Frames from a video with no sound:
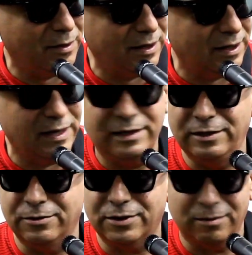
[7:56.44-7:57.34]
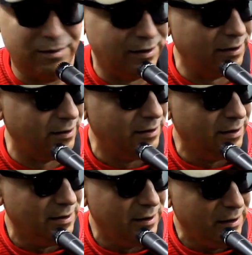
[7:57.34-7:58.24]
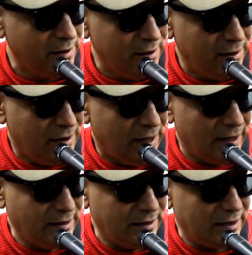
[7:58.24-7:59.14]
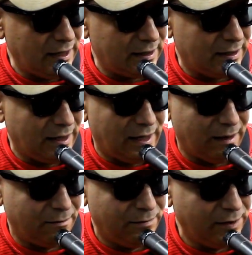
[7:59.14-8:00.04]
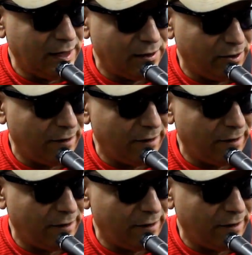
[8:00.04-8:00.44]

about 80 or something, you know. And he said, yeah, you